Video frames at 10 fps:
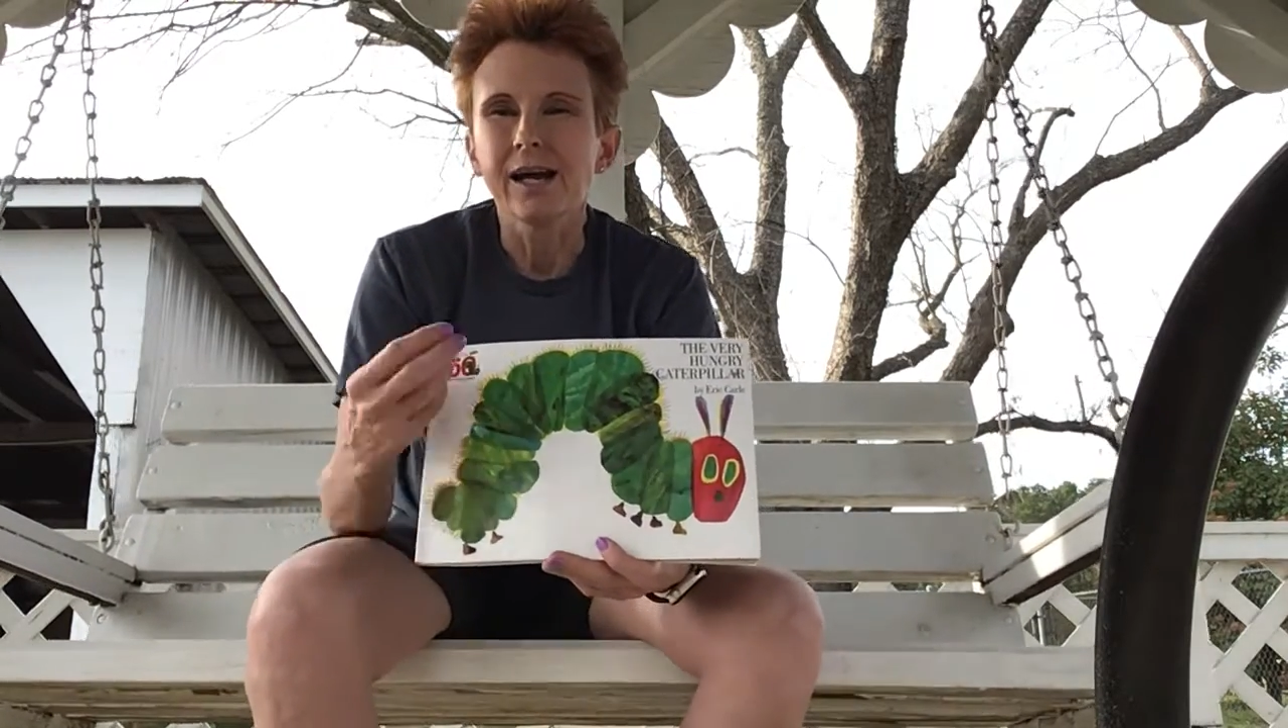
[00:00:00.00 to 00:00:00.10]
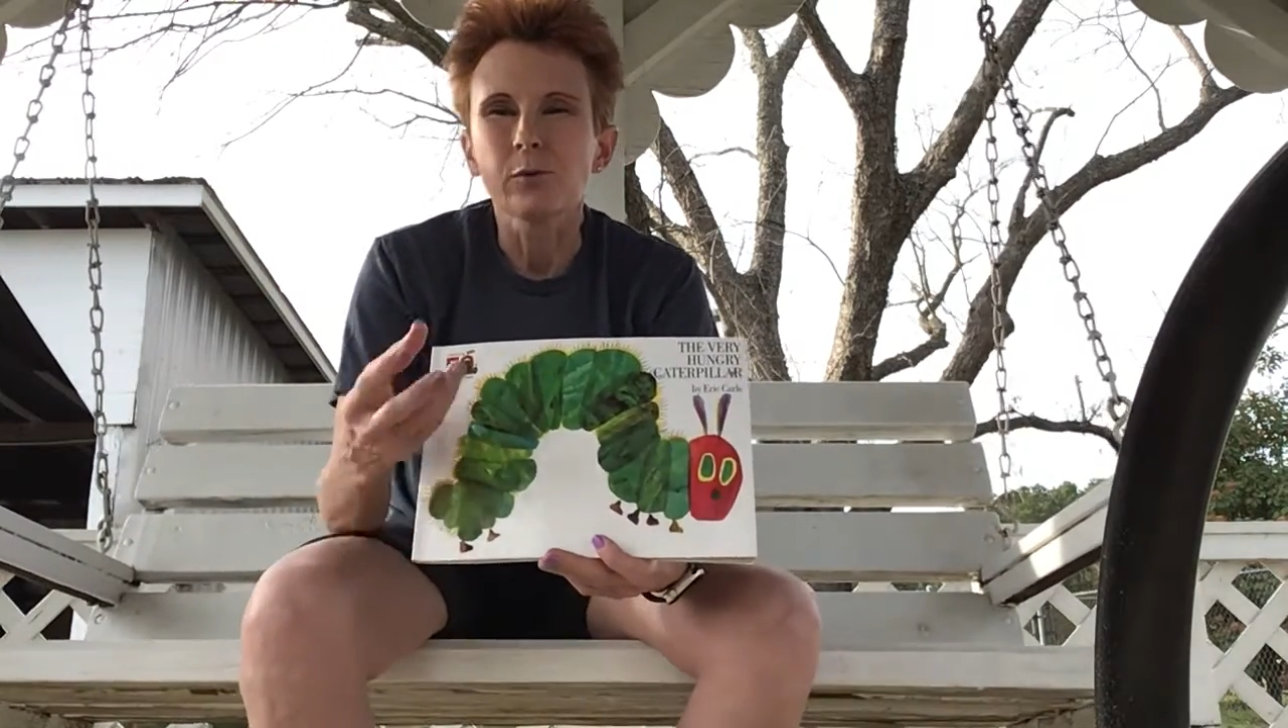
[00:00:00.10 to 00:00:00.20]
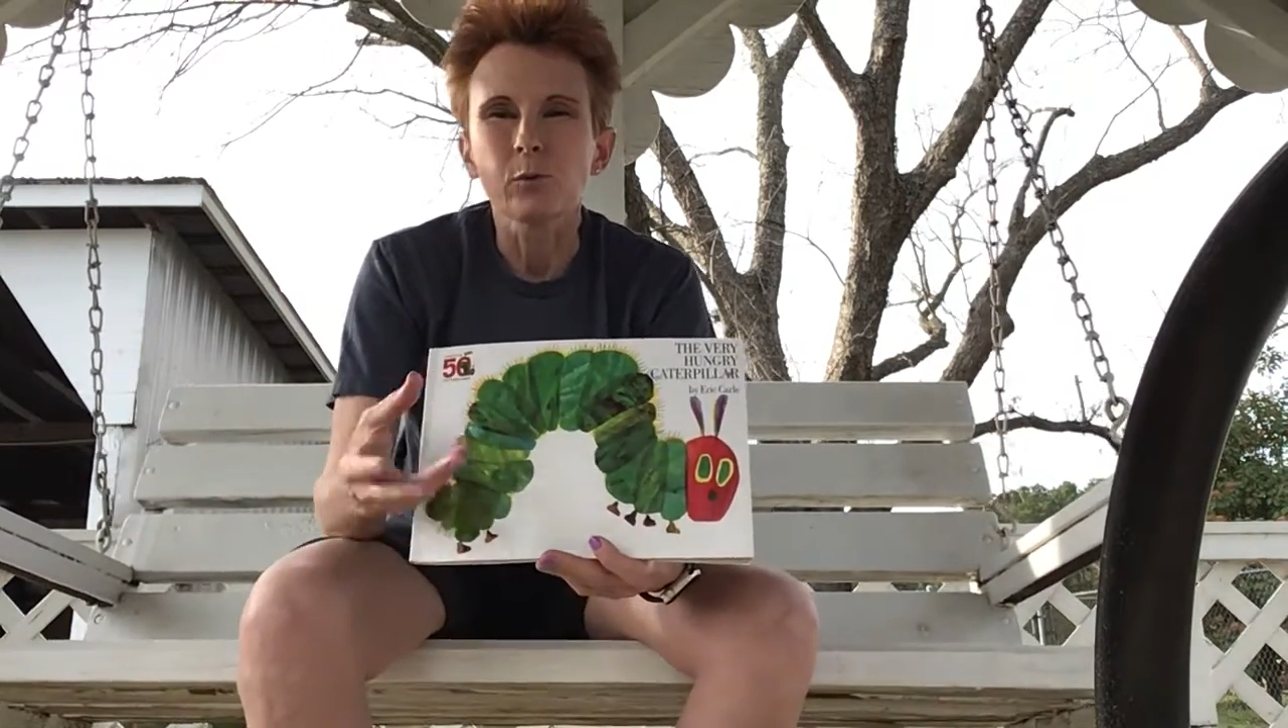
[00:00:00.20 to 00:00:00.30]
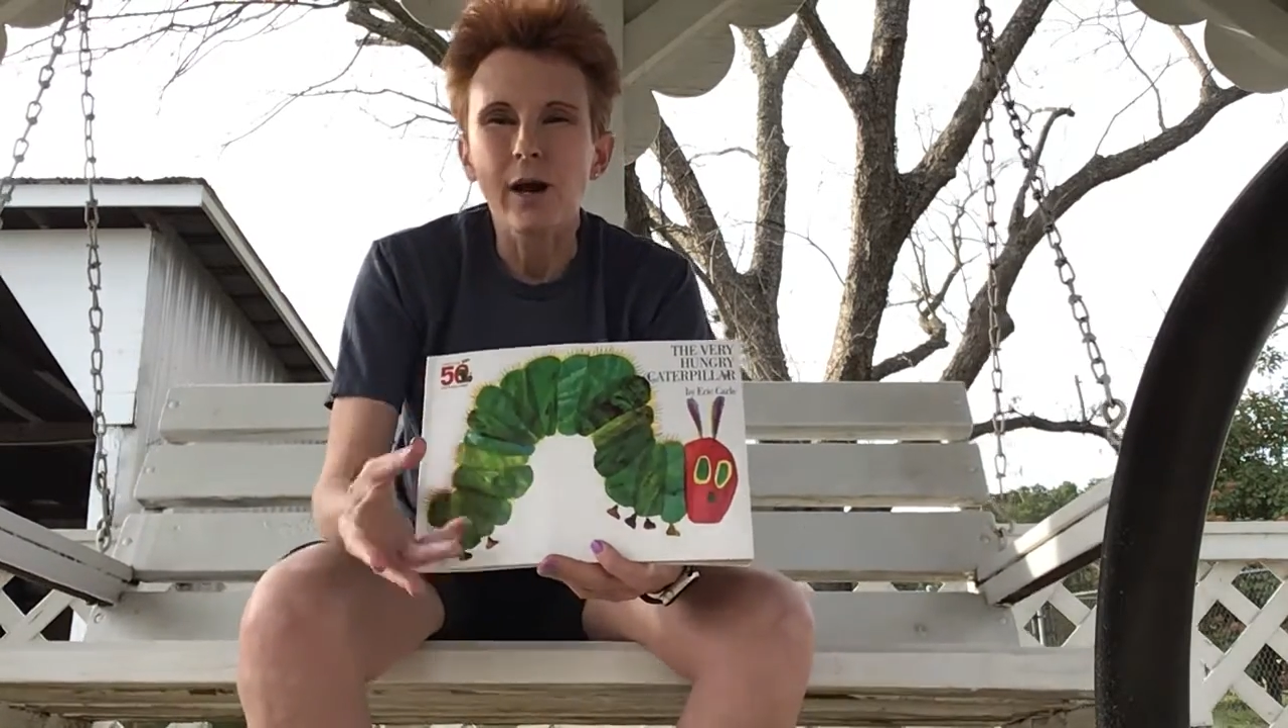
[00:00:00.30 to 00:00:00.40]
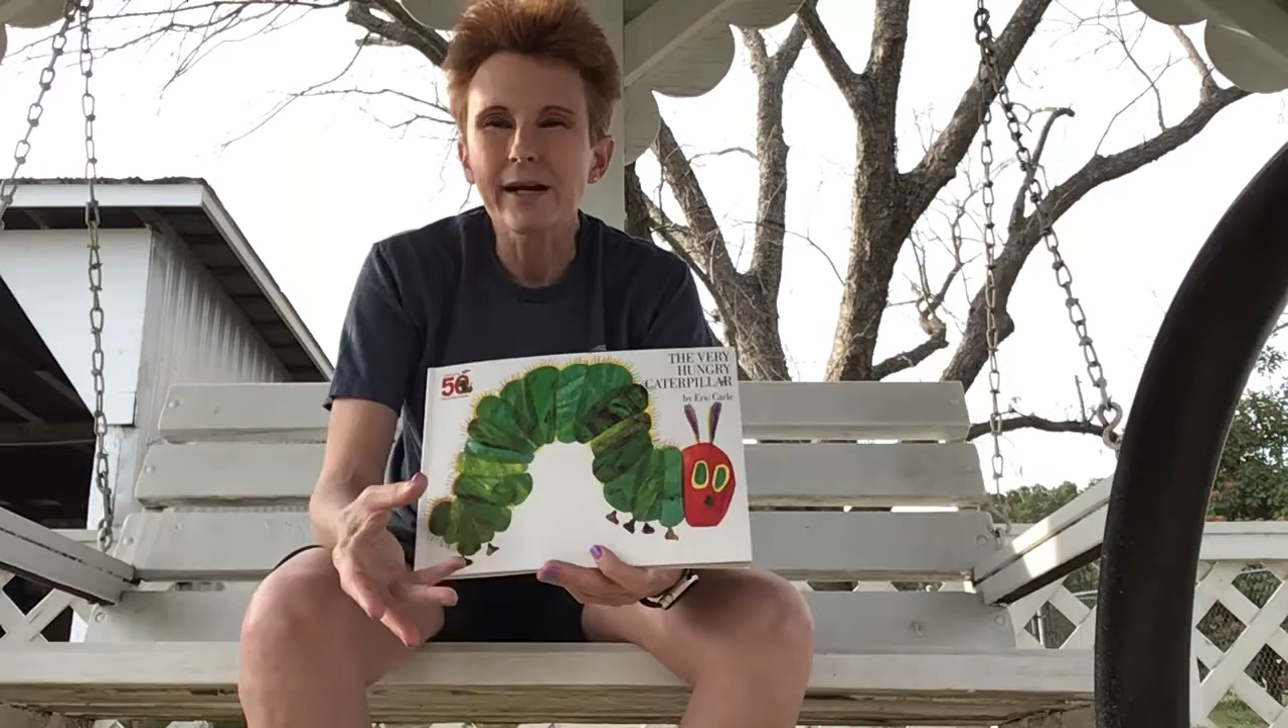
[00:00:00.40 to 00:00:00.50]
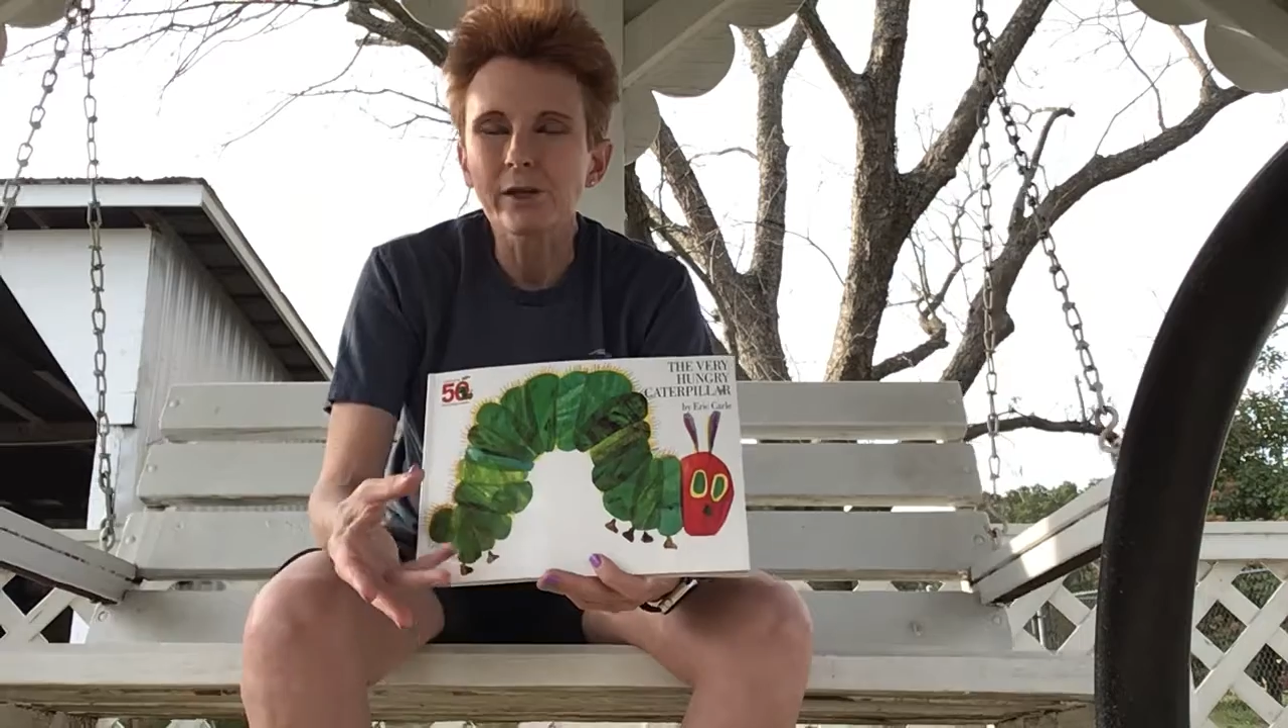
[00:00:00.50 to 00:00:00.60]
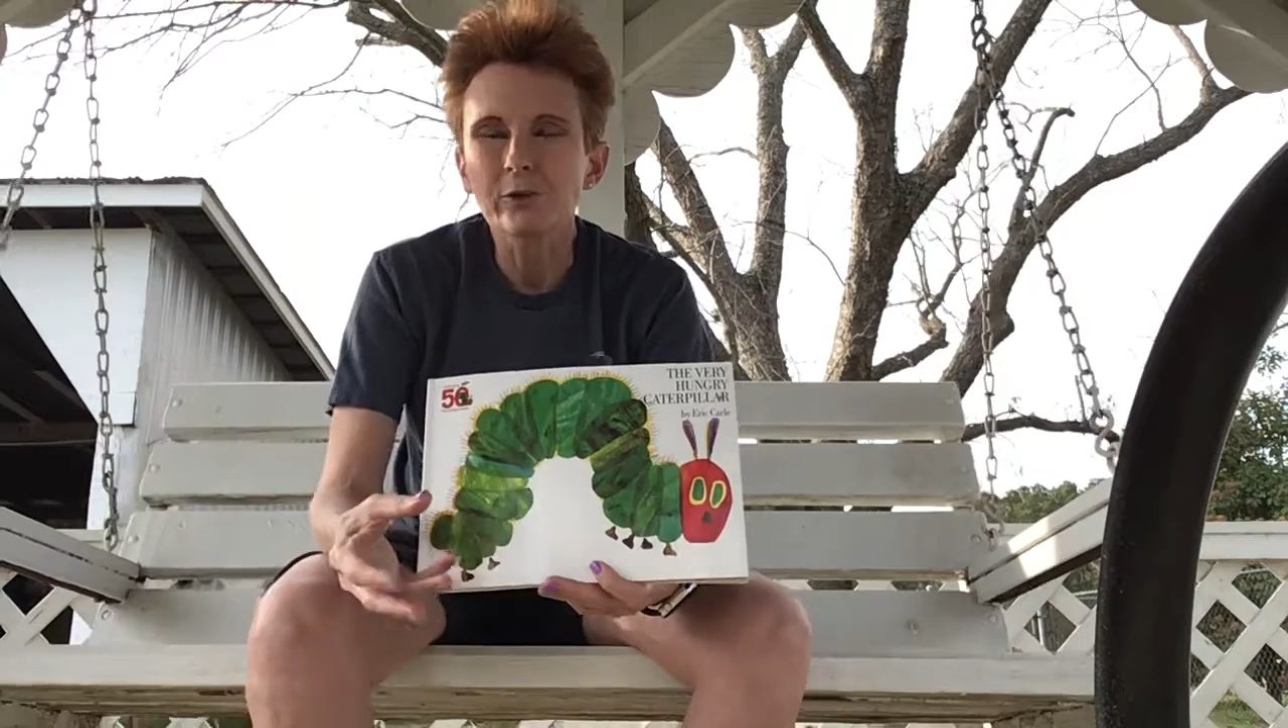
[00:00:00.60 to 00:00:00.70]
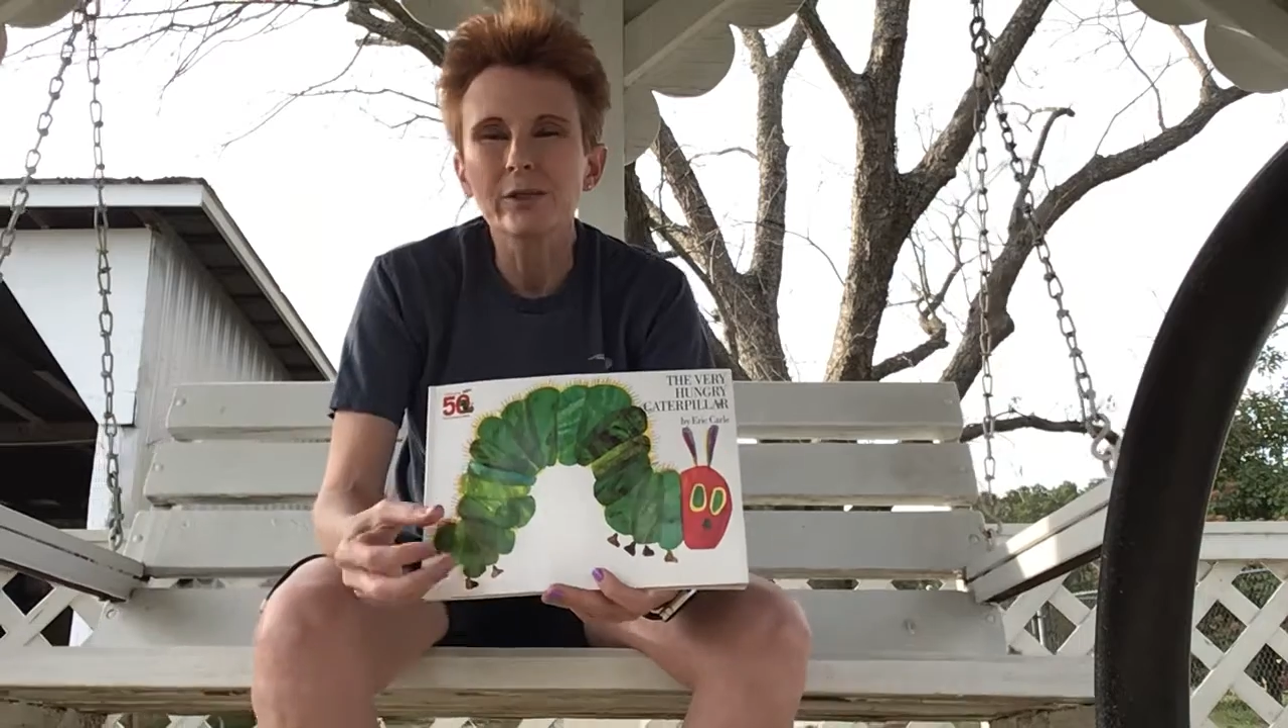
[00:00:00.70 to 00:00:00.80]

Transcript: writing your